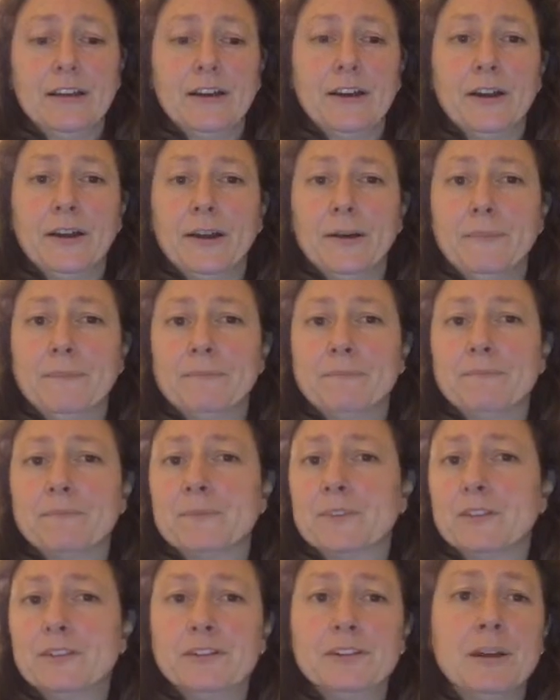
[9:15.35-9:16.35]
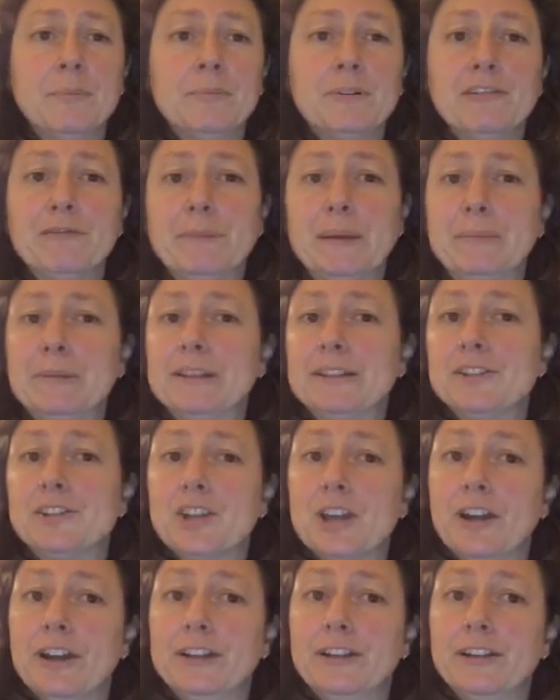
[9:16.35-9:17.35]
There are a number of people in
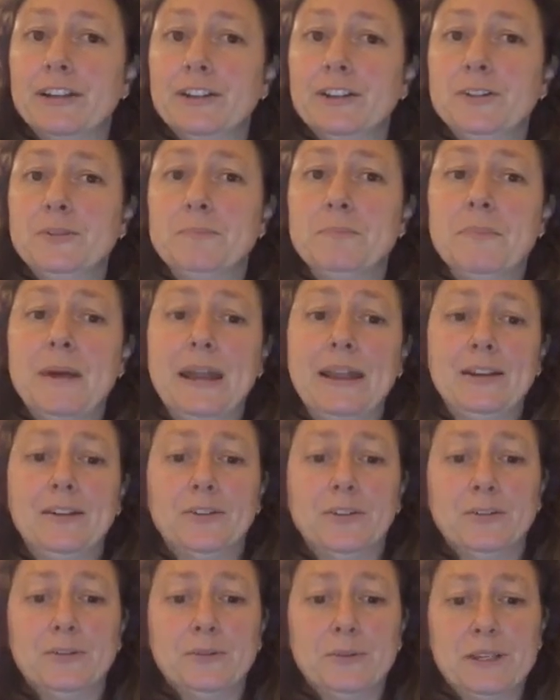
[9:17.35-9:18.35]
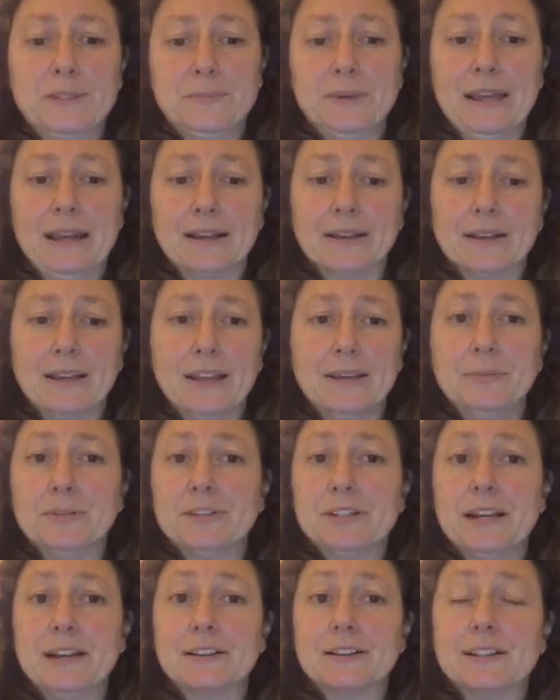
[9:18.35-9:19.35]
China who may not always be able
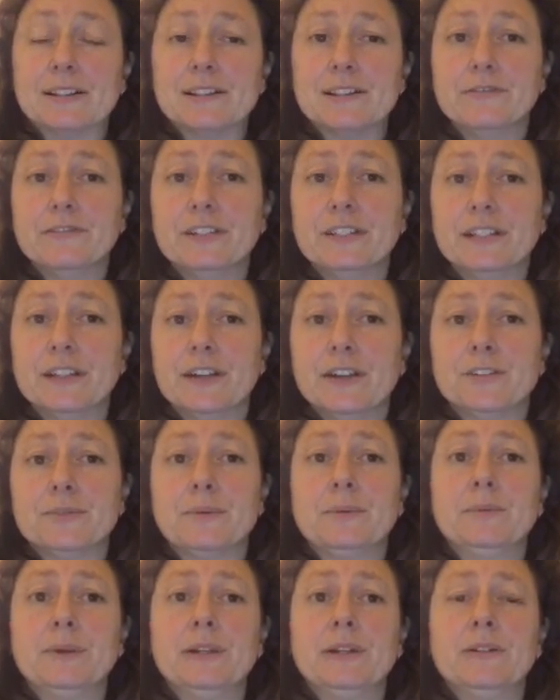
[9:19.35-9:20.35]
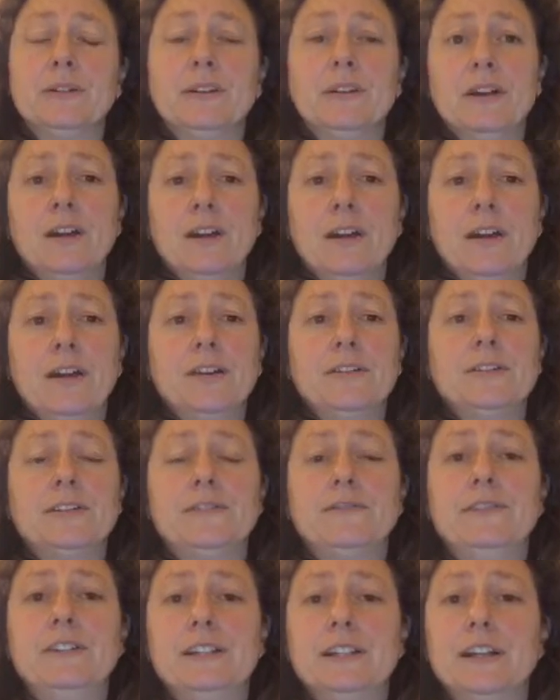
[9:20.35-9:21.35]
to access the videos. When we
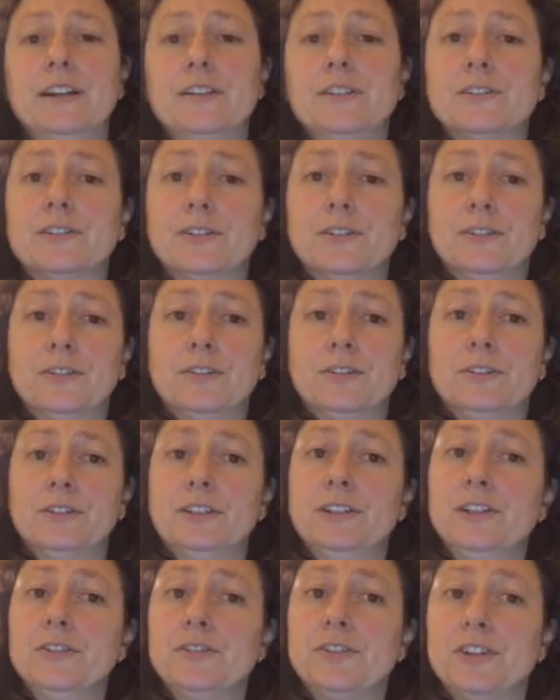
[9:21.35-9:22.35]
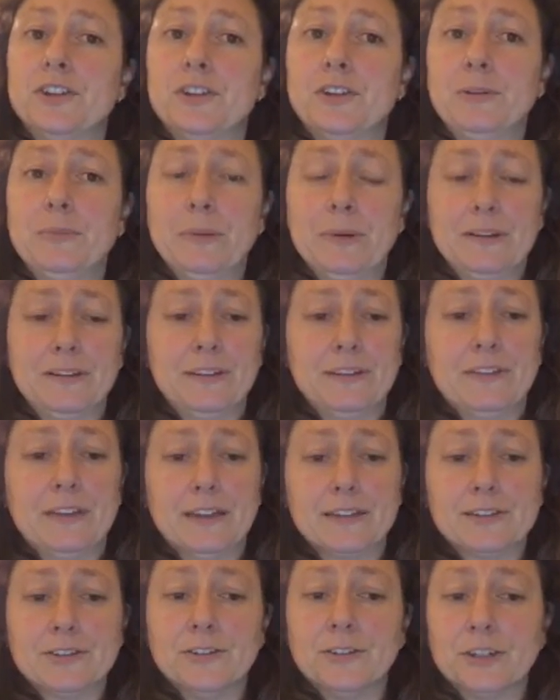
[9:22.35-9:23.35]
host videos on YouTube, I think
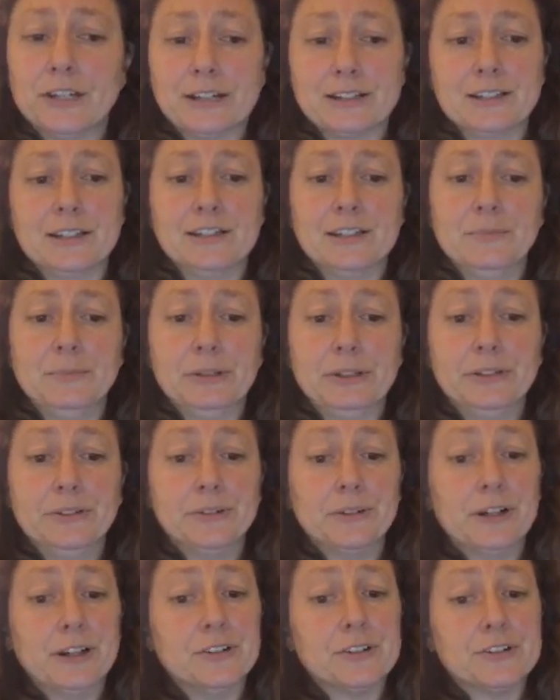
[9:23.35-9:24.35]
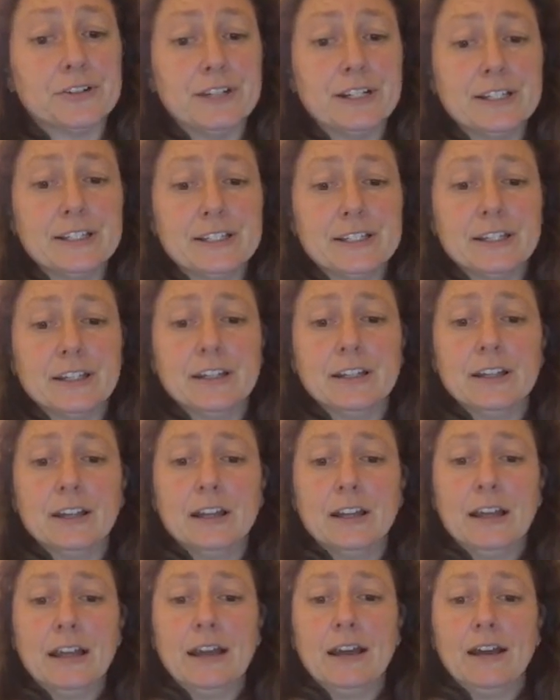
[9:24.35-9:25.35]
that's not accessible in all countries.
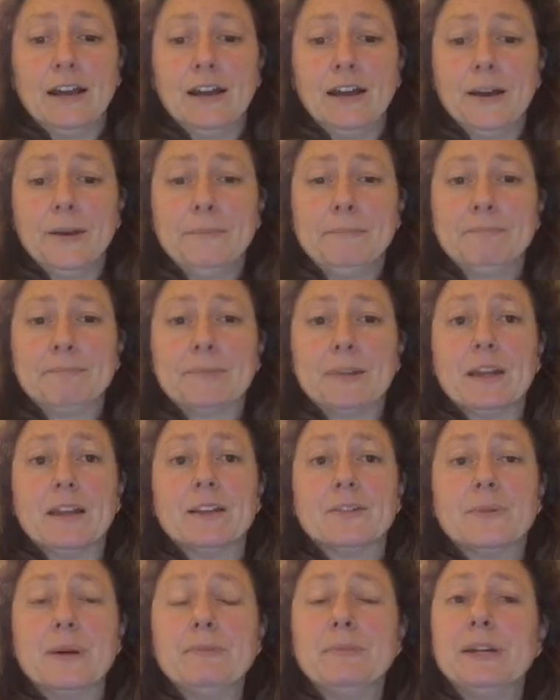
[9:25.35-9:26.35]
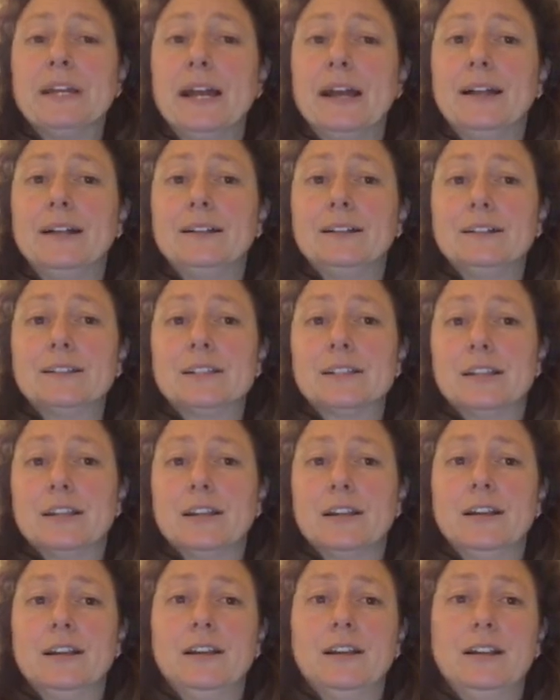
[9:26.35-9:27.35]
And when we held
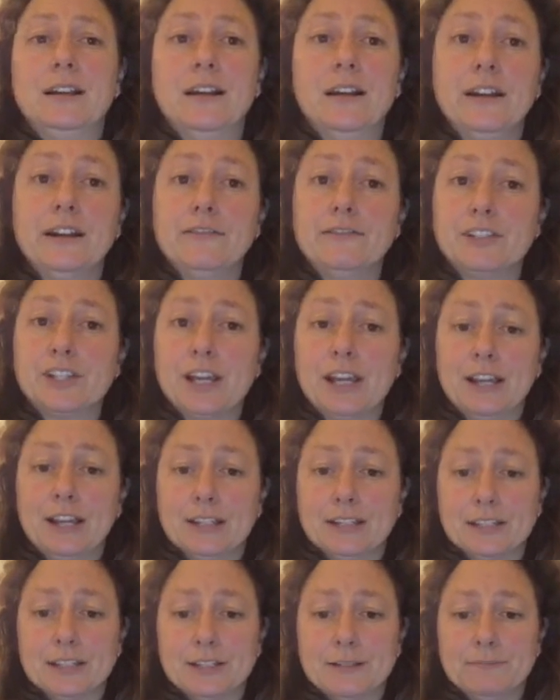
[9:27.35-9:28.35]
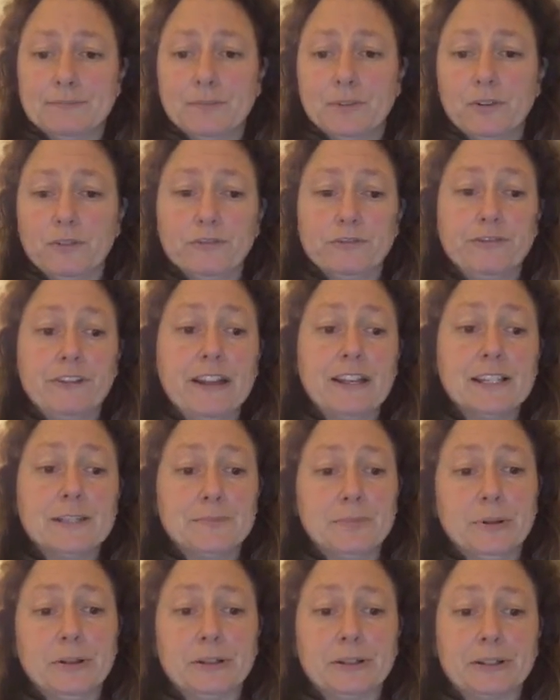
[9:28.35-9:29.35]
a live chat on
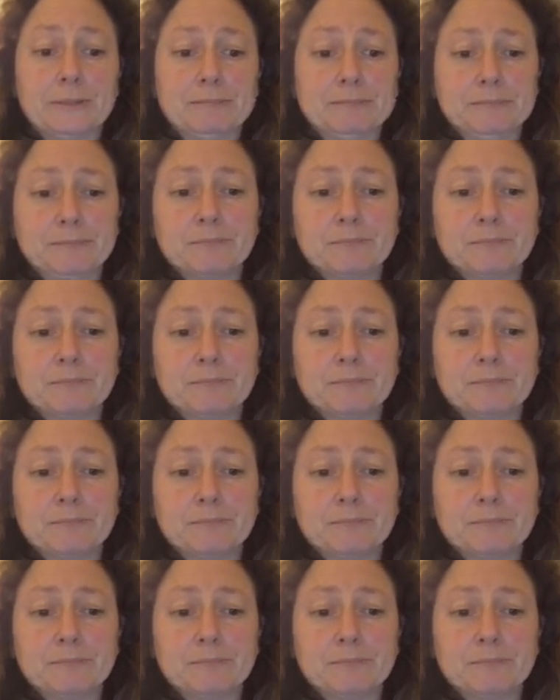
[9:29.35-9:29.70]
Facebook,